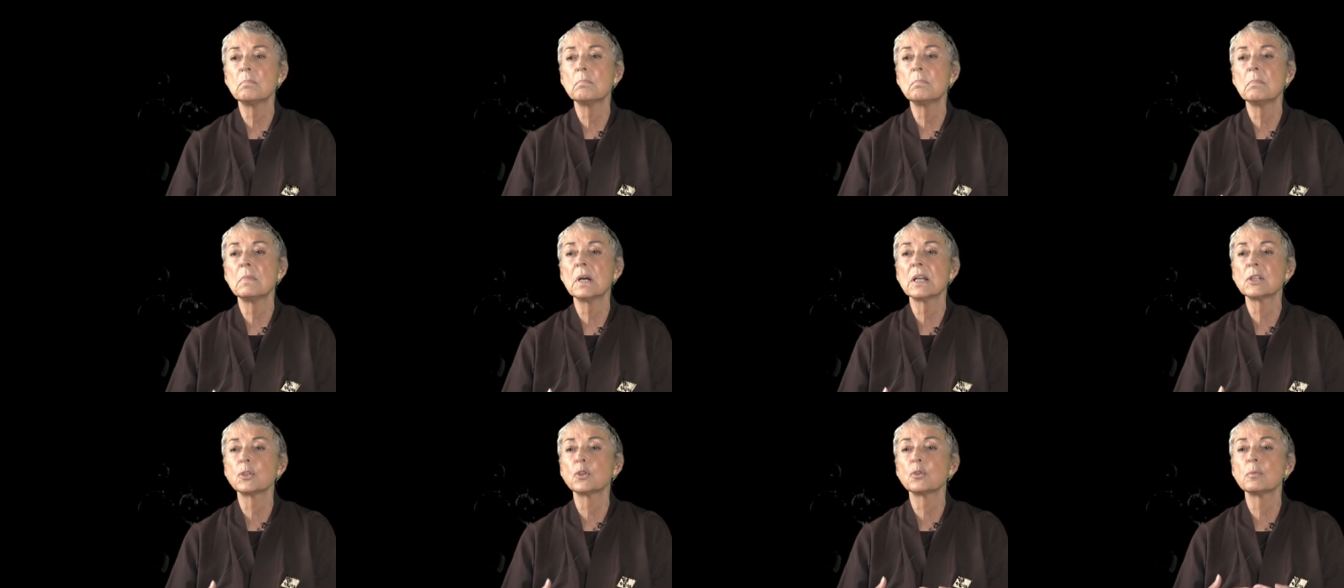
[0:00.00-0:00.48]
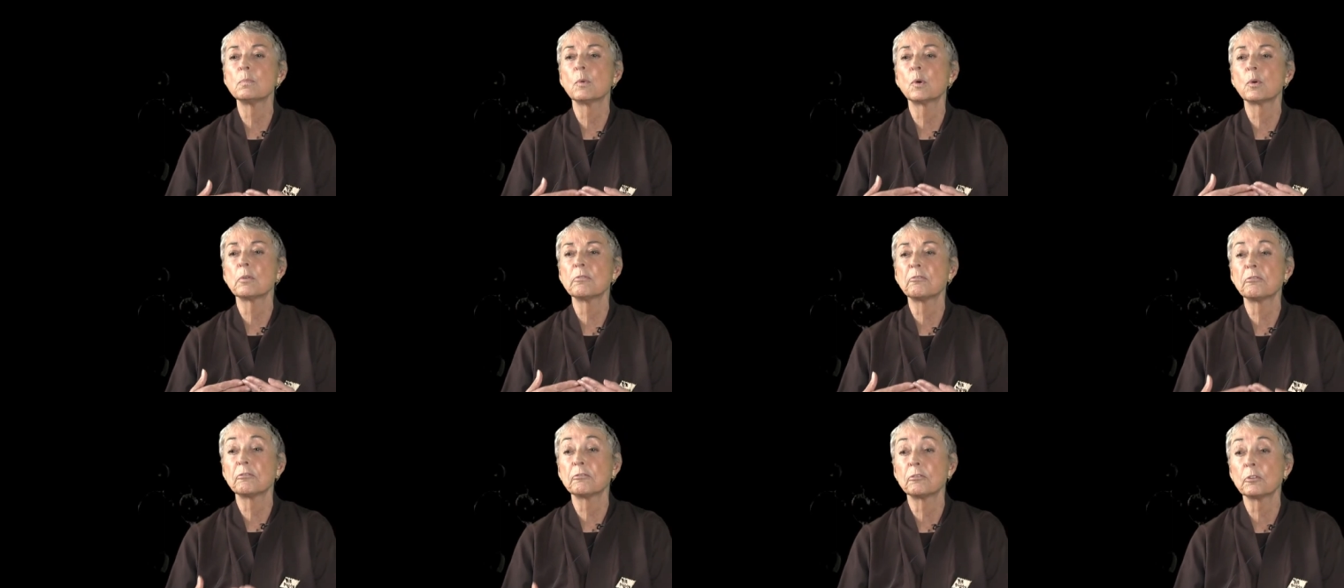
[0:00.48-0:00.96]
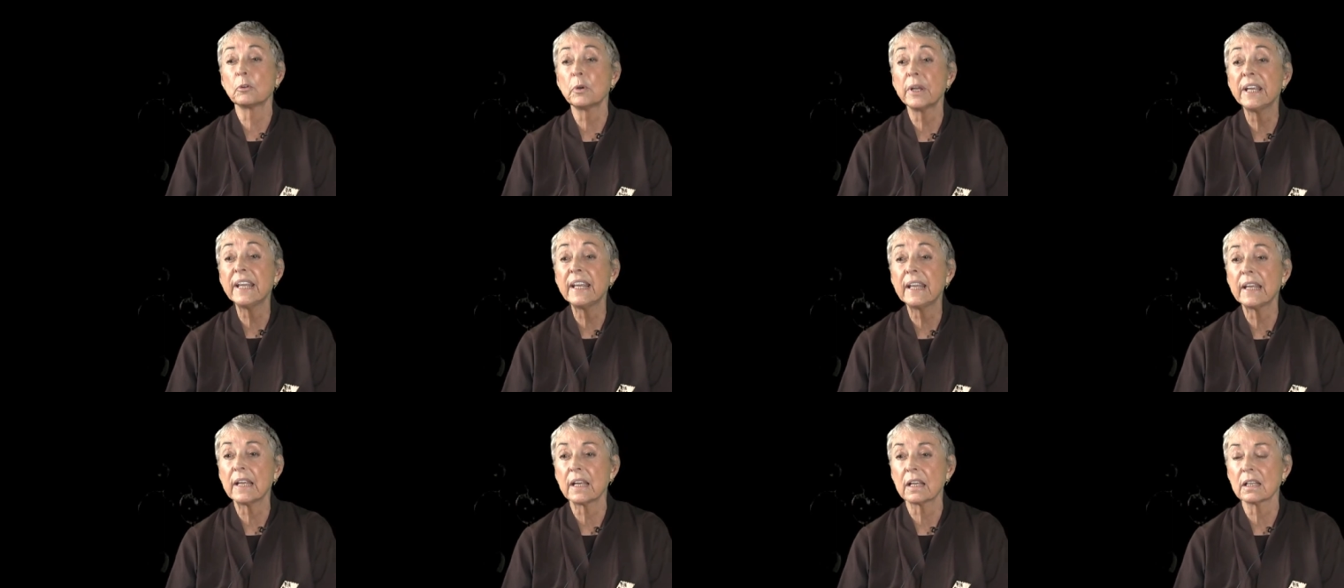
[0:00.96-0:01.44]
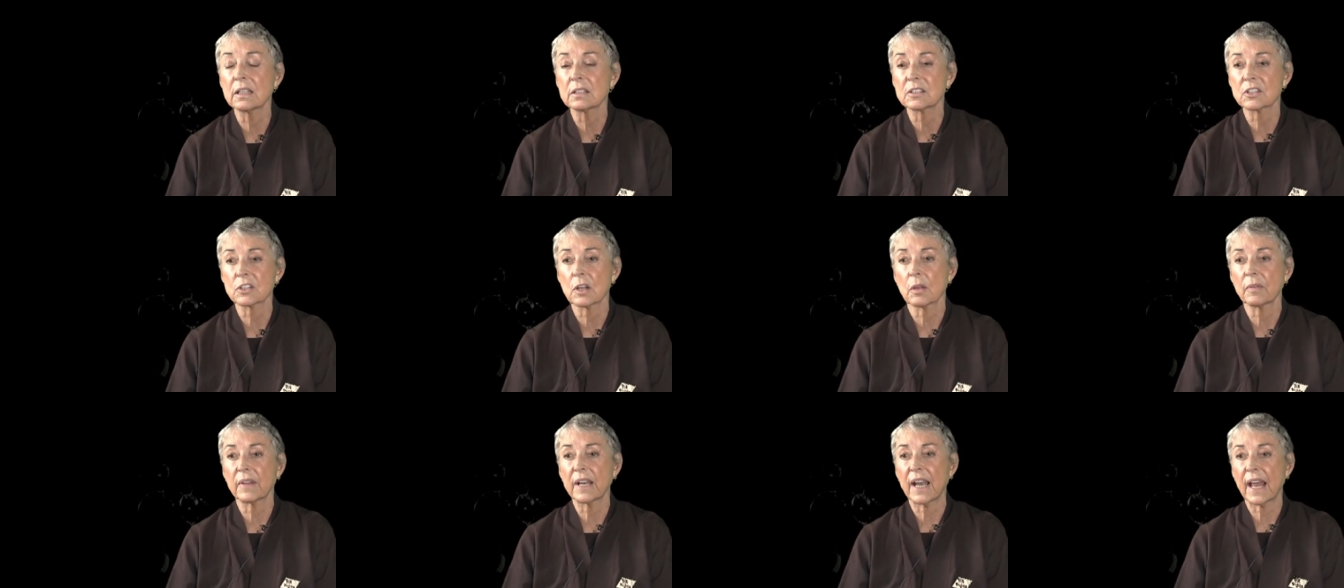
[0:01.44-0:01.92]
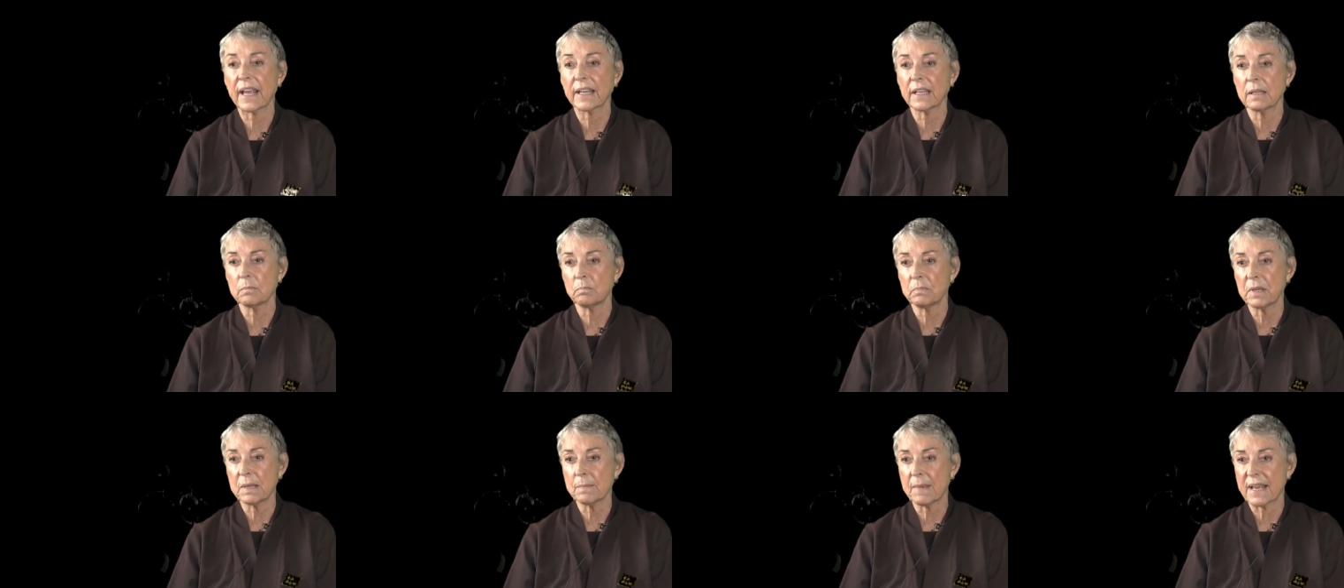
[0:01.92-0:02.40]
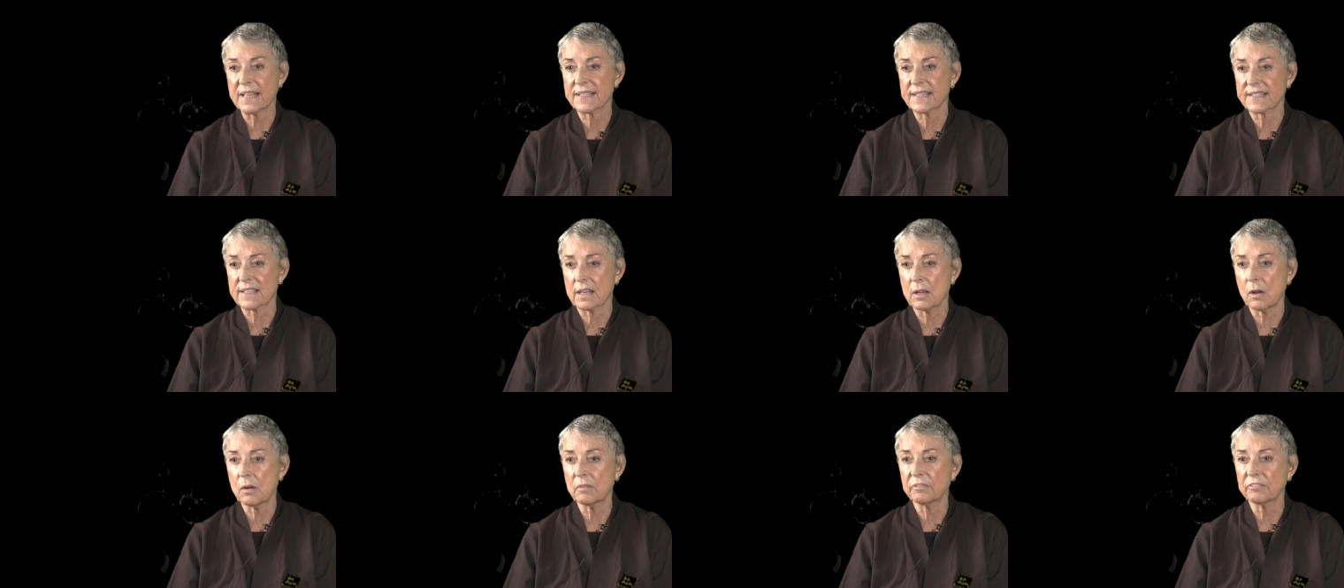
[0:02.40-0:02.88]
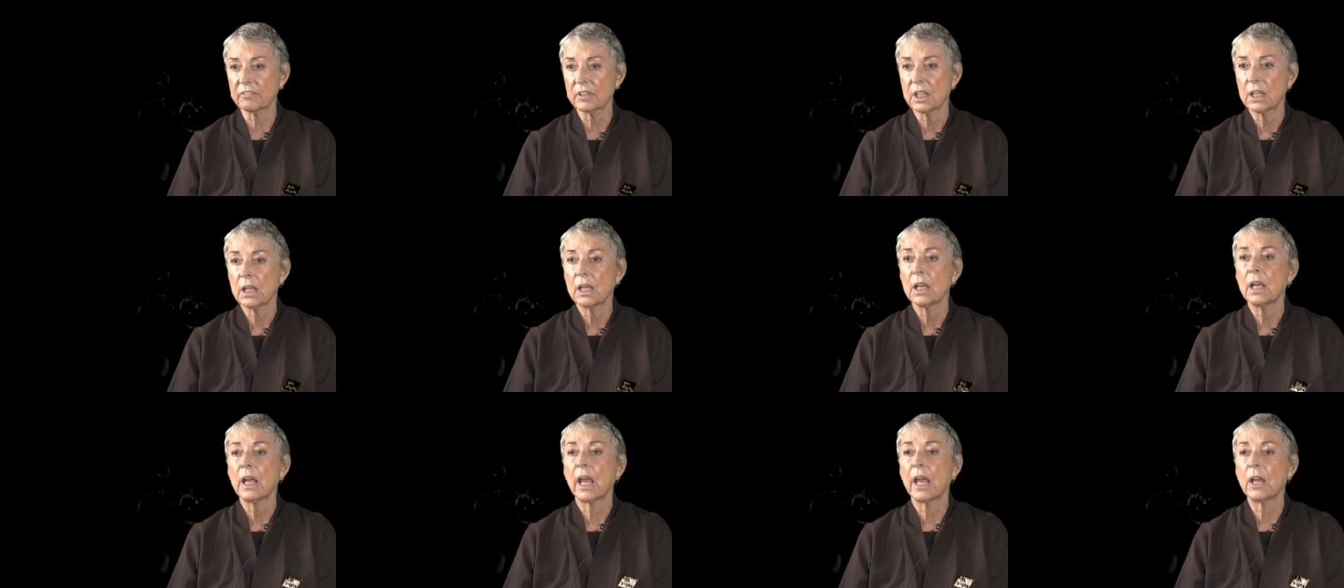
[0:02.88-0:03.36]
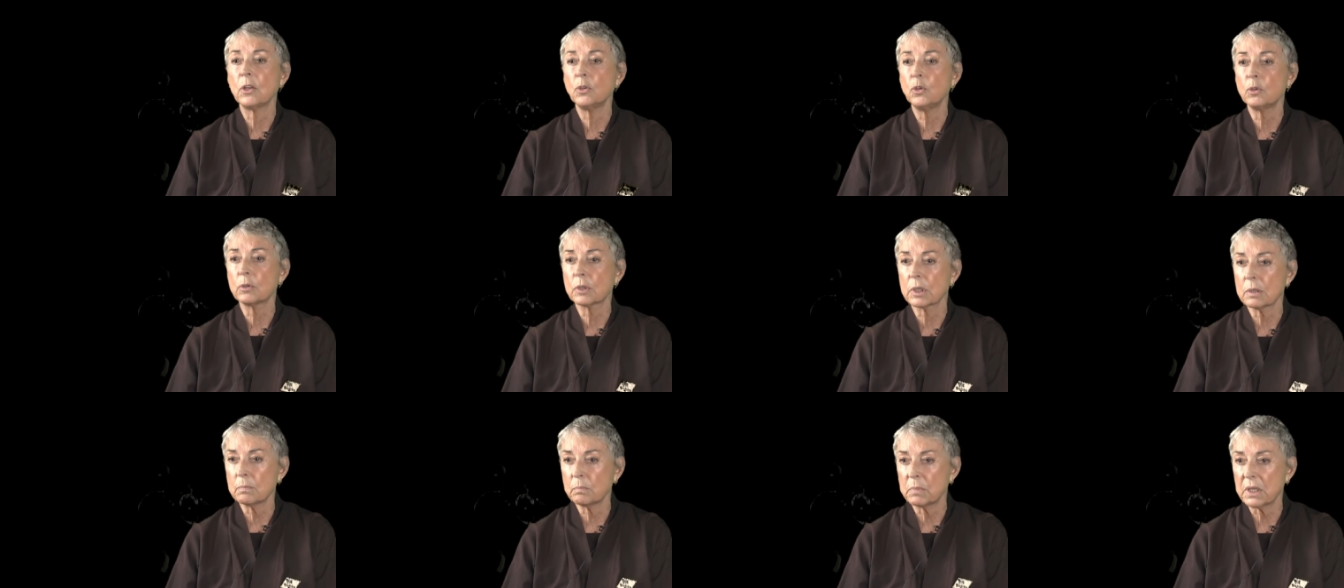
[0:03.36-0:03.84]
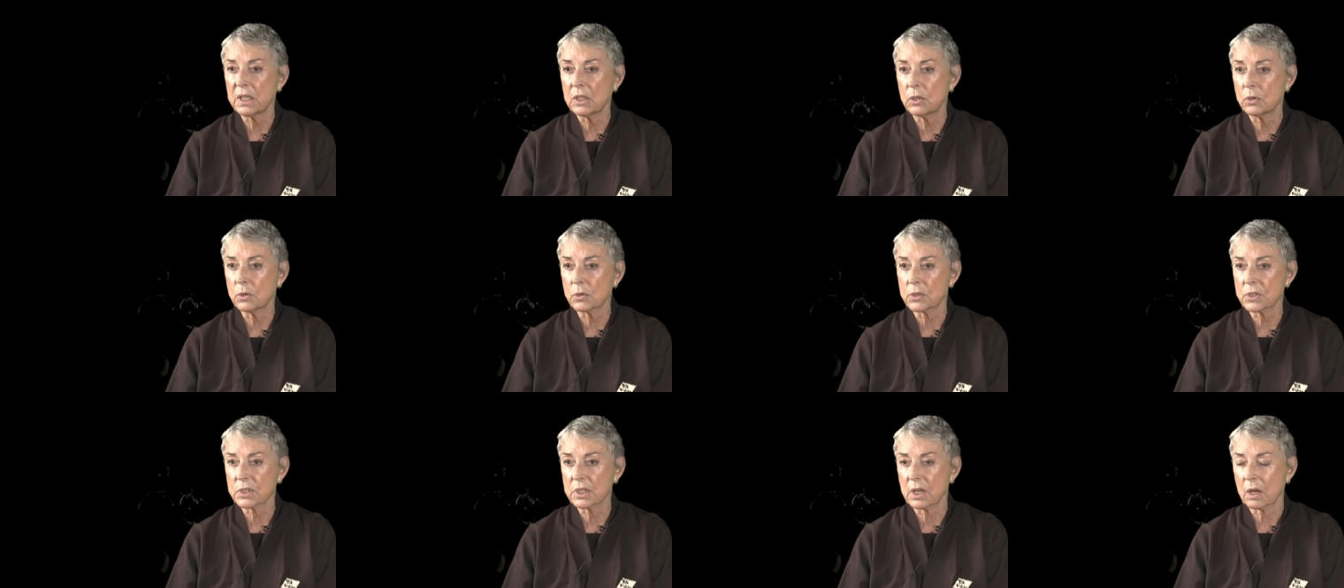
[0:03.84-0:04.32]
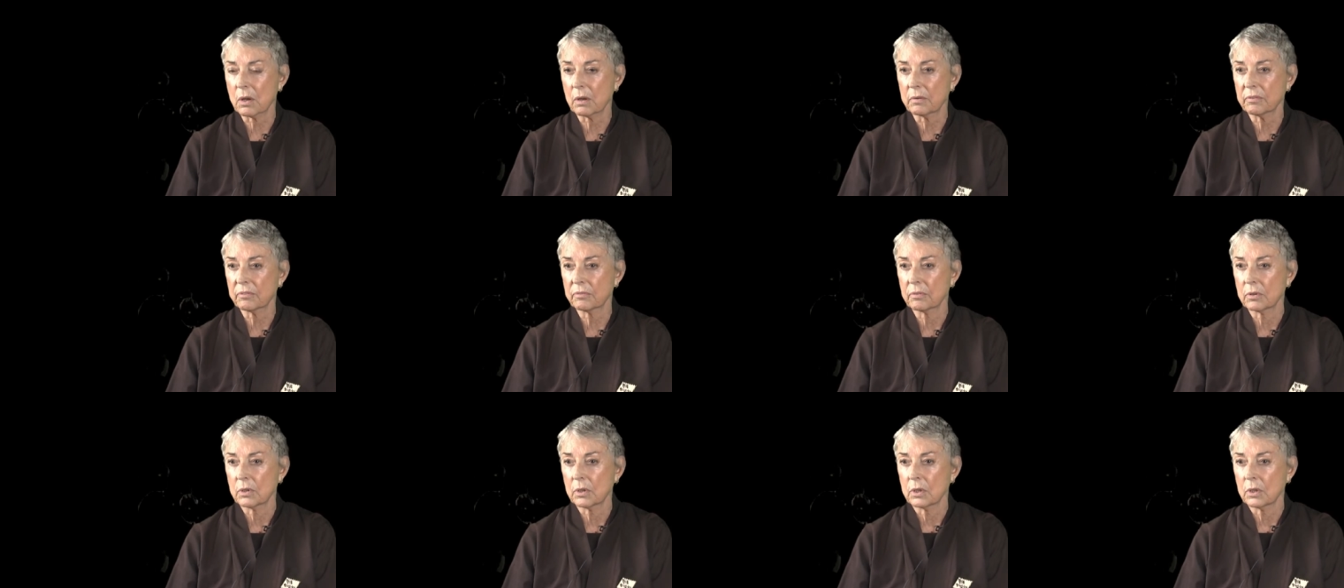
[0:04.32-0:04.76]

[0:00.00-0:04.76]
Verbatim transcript: much more freeing so that I can be myself and you can be yourself.